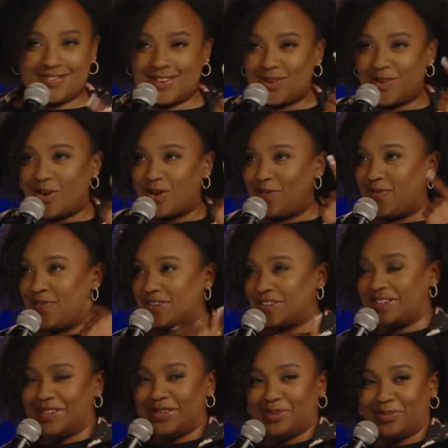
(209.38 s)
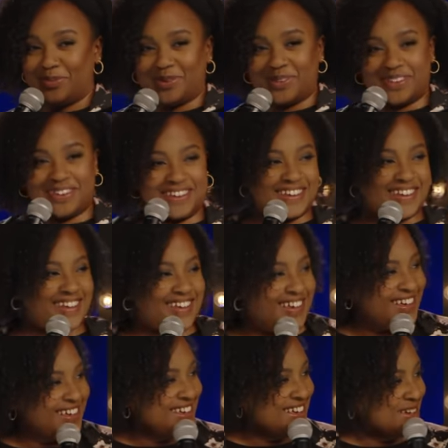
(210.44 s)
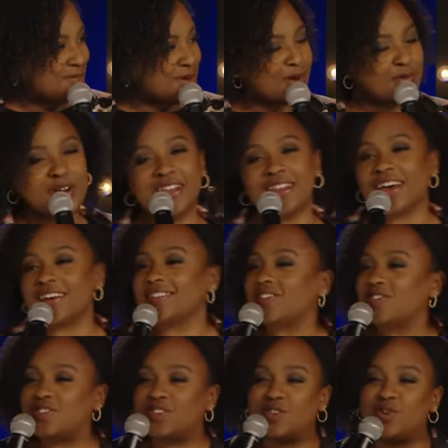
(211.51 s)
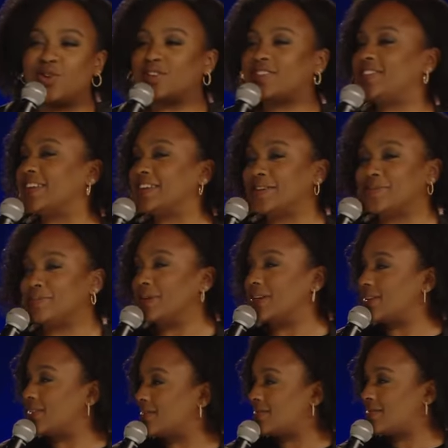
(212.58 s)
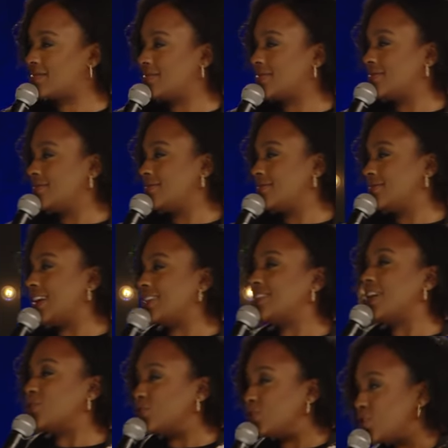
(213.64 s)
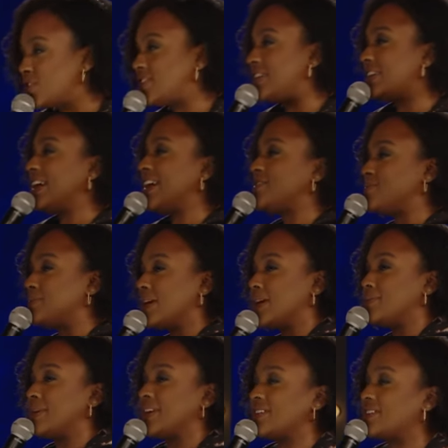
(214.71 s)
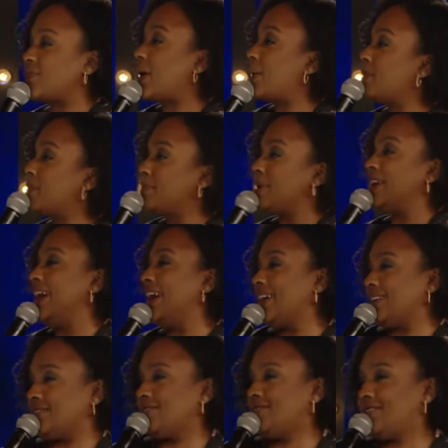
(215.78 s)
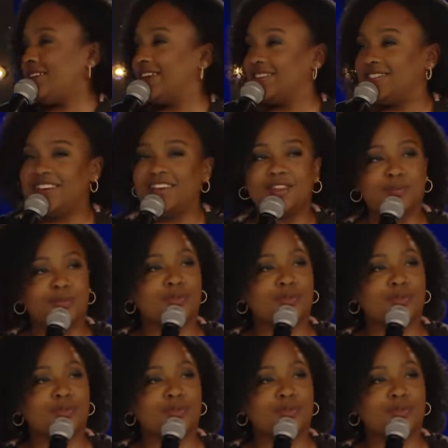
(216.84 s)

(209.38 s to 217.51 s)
You're all fucked up. But I realized that's just New York City in me. That's how New York City has made me. Because if I'm in Manhattan and I tell a